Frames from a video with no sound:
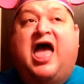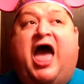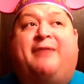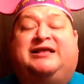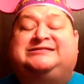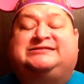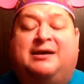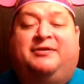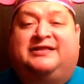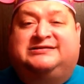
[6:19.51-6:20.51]
I mean,
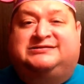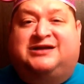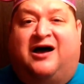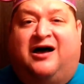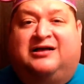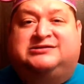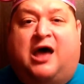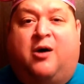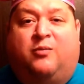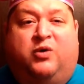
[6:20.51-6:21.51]
some of these dolls
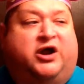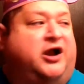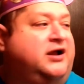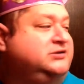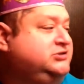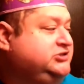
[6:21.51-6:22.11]
were